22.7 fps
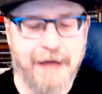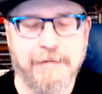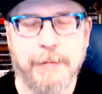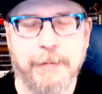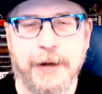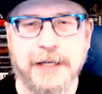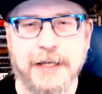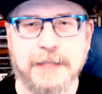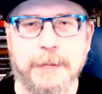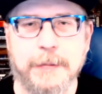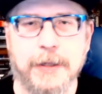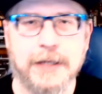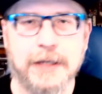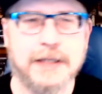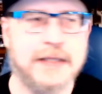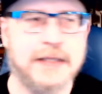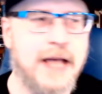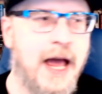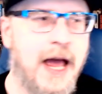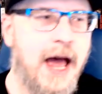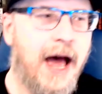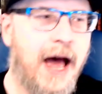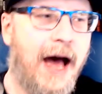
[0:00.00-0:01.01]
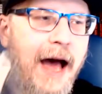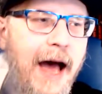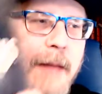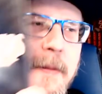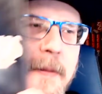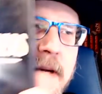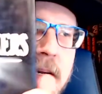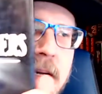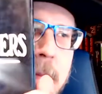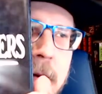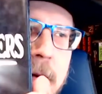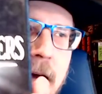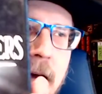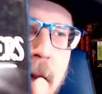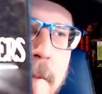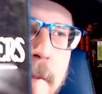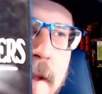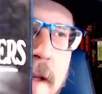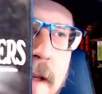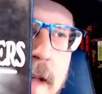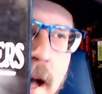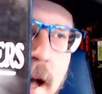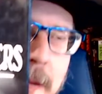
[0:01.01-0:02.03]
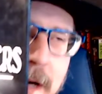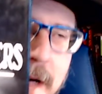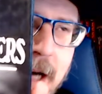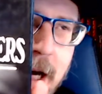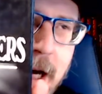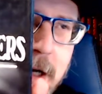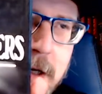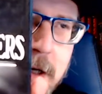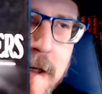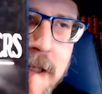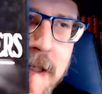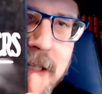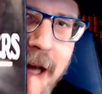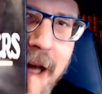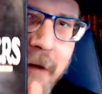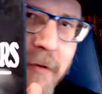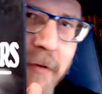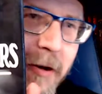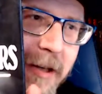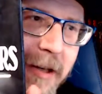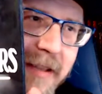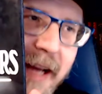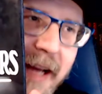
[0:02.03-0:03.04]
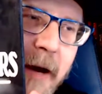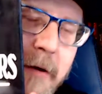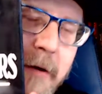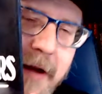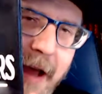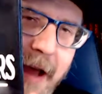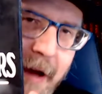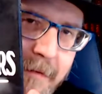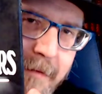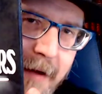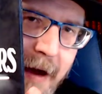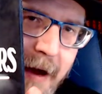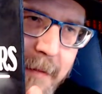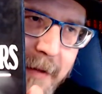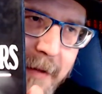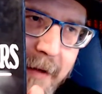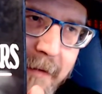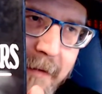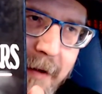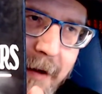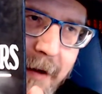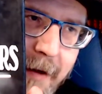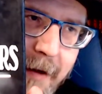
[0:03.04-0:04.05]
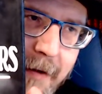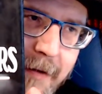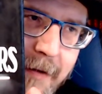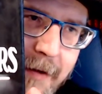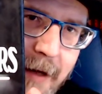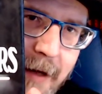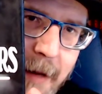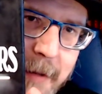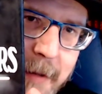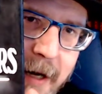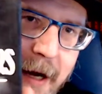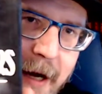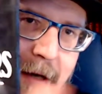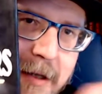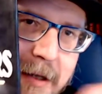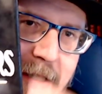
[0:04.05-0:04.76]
price books. I picked up a copy of the Tommyknockers. Now, of course, I already have a copy of the Tommyknockers,